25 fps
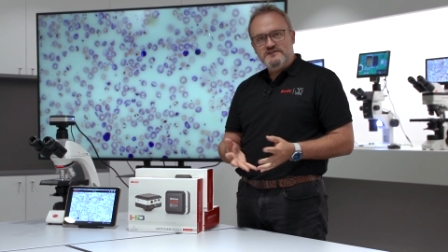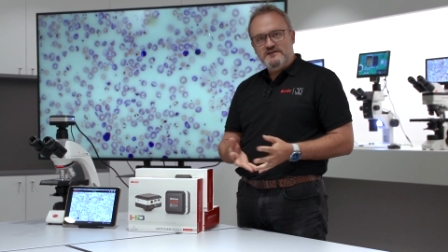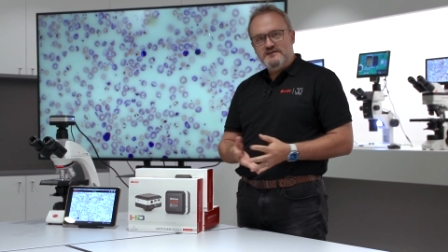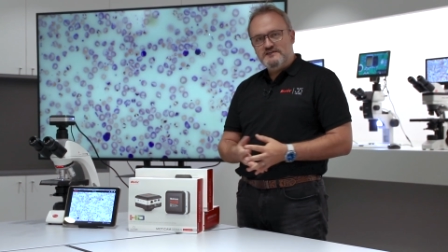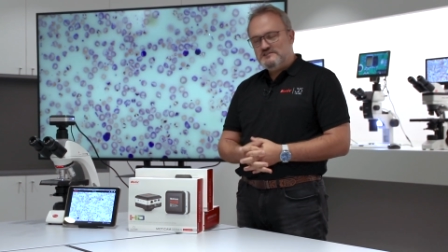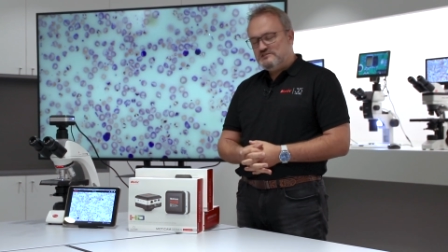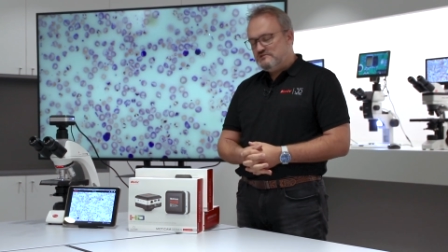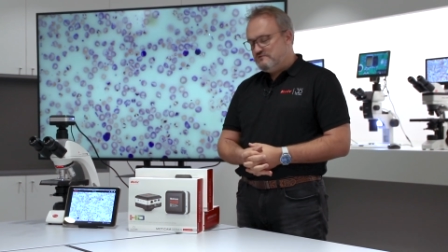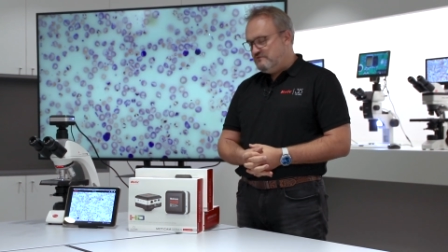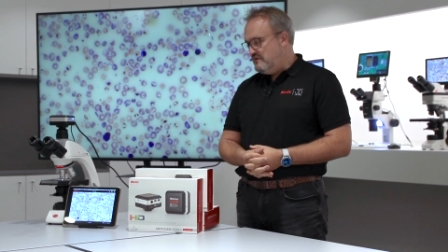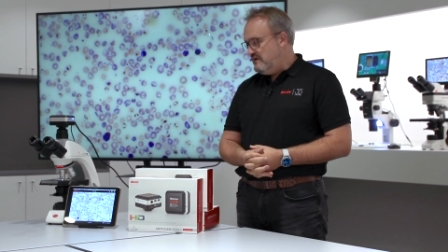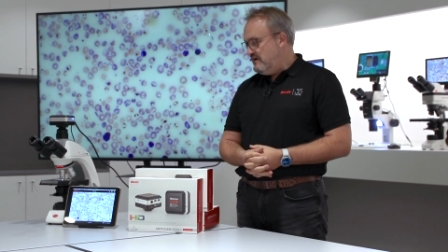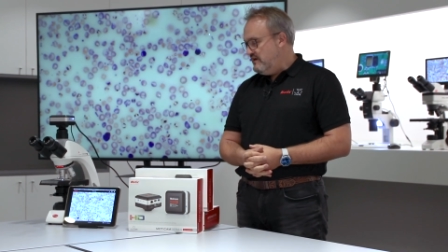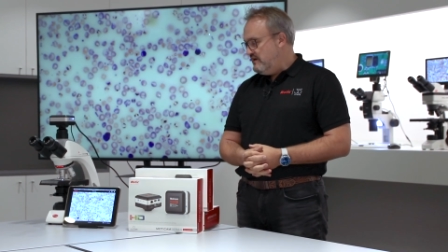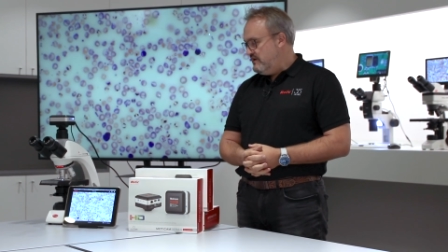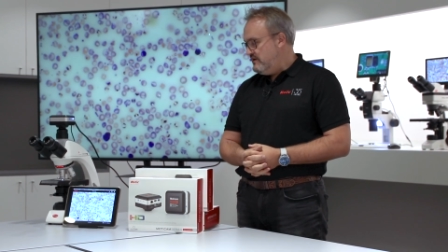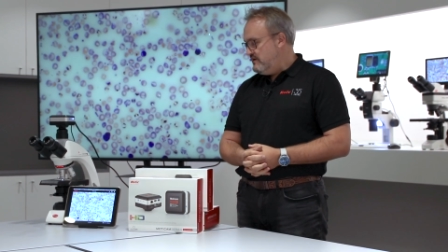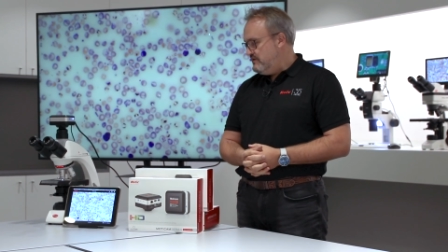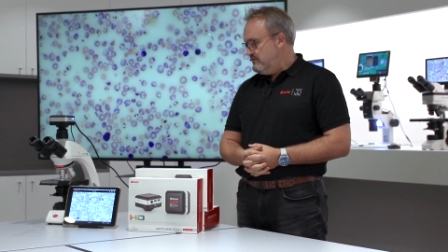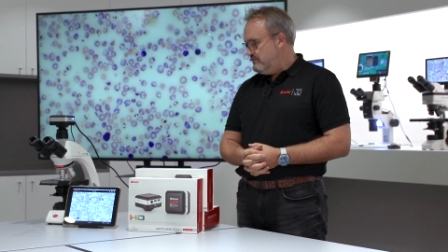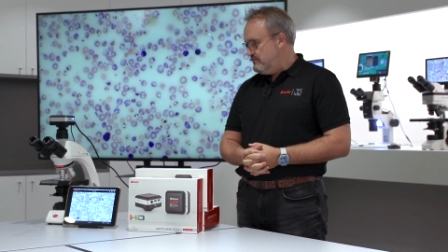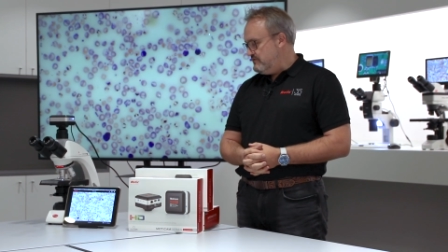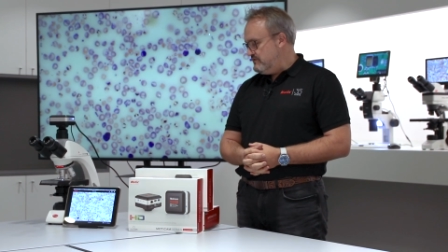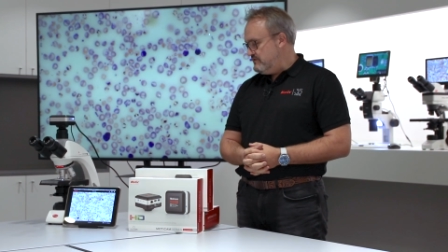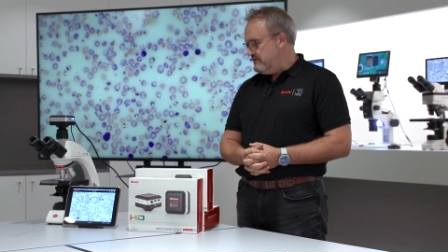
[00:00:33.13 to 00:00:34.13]

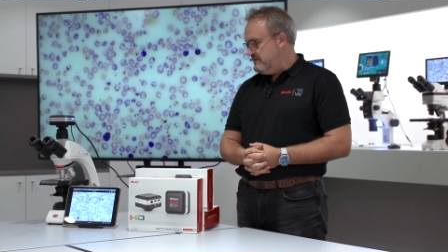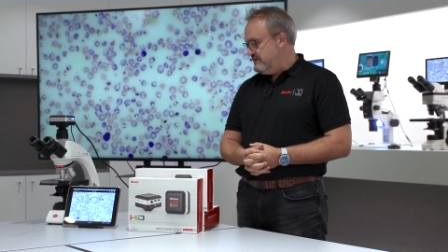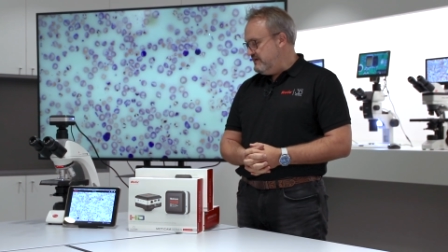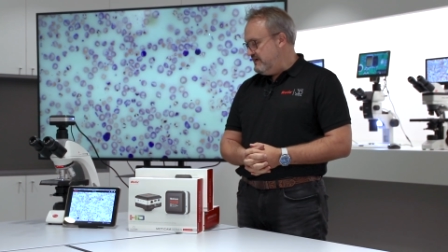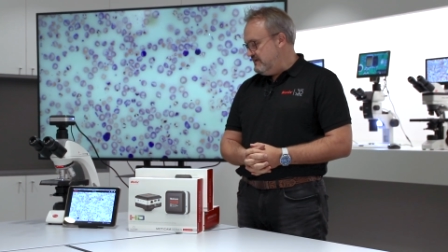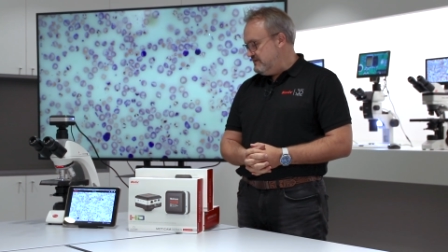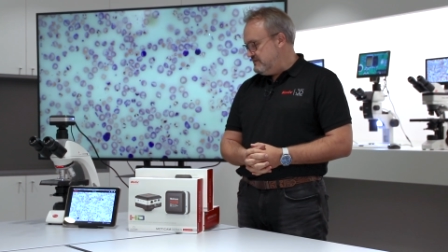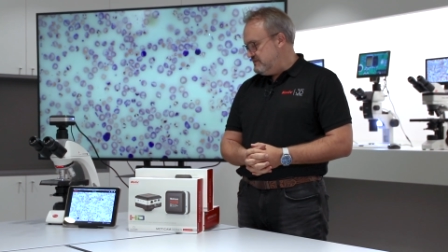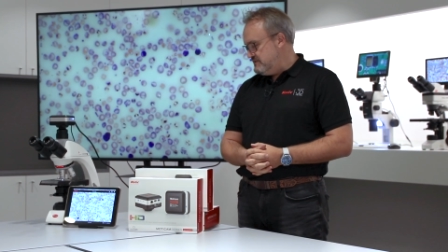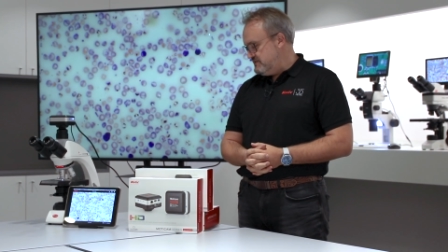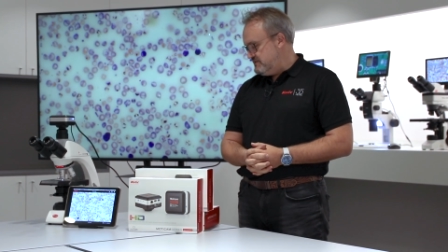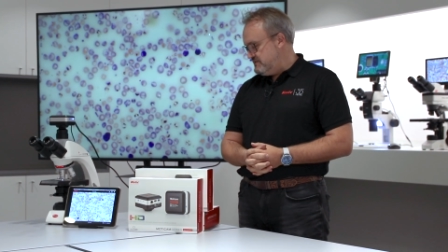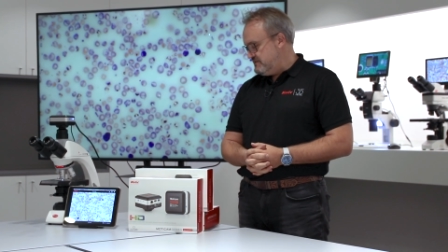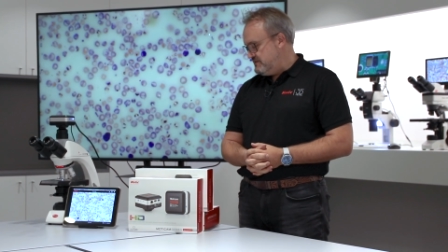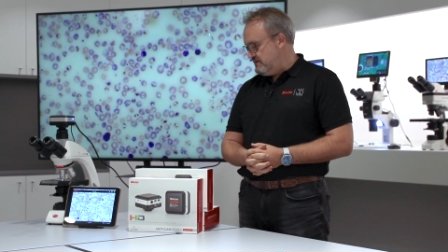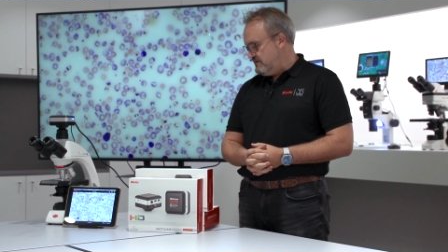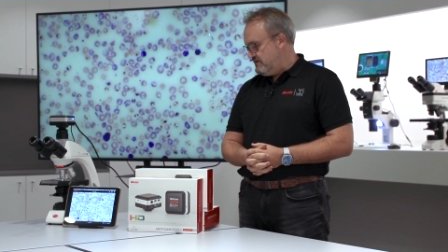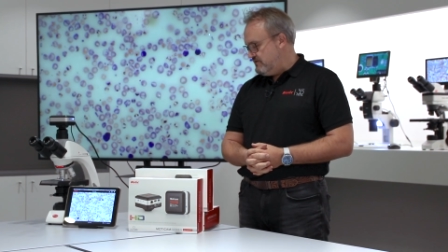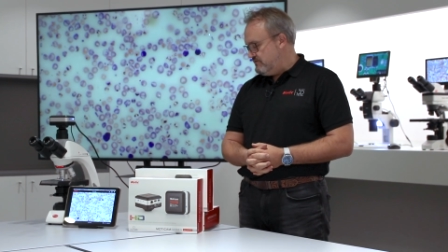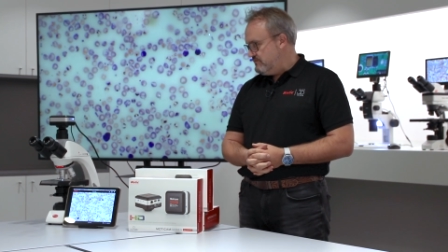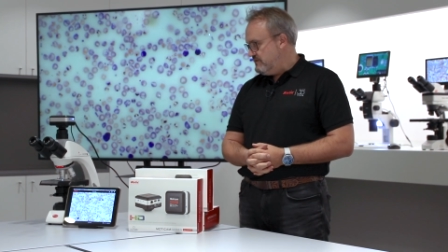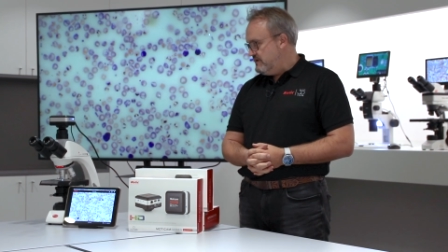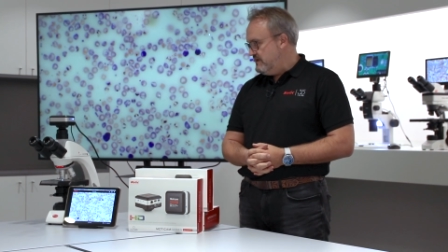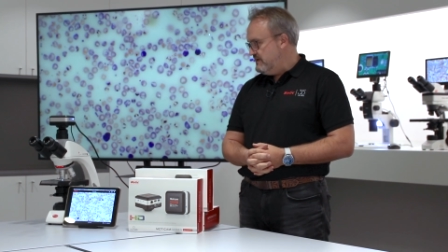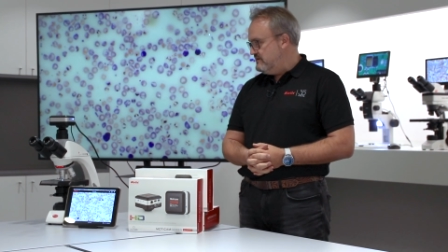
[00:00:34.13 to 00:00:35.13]
X5 or the X
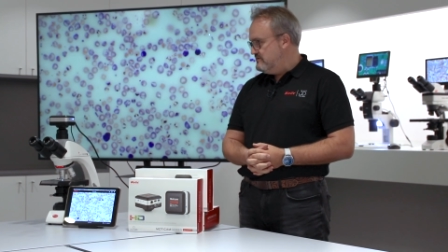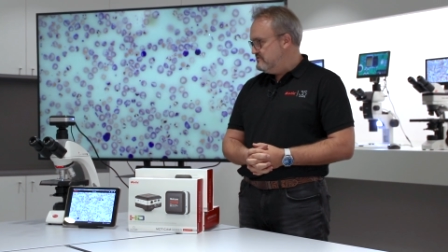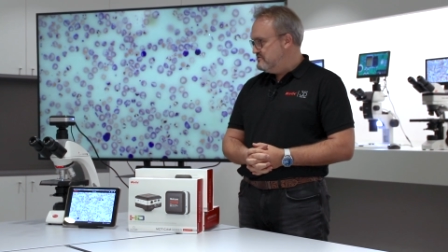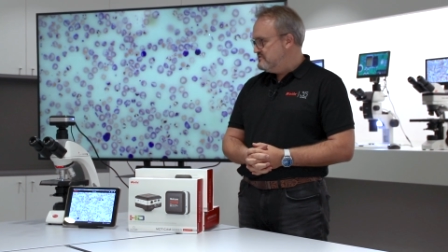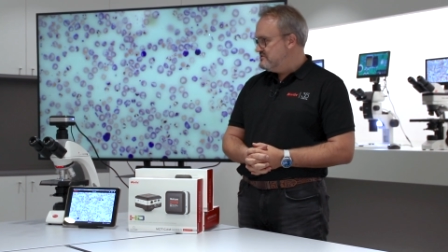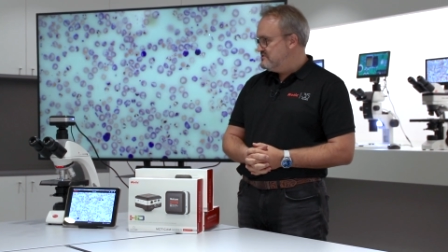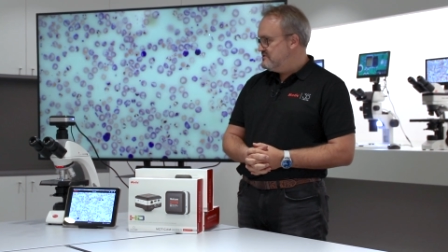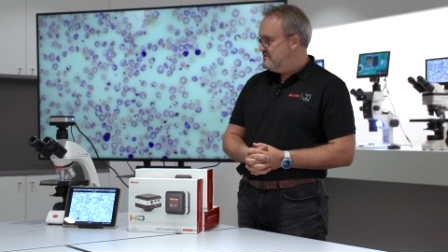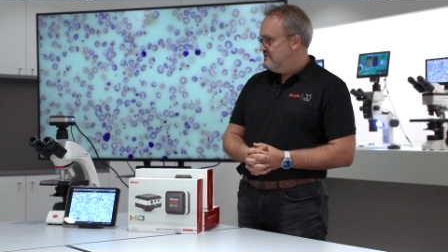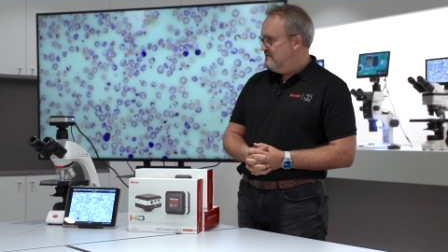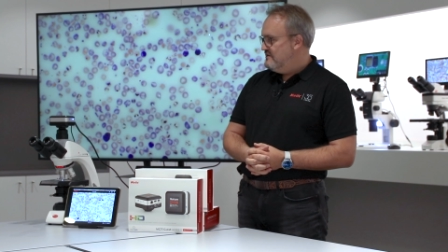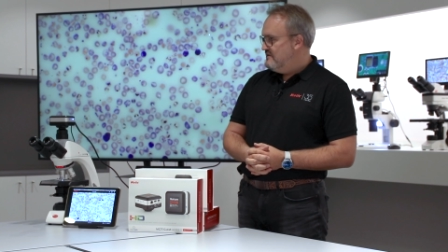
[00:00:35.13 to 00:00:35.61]
uh, range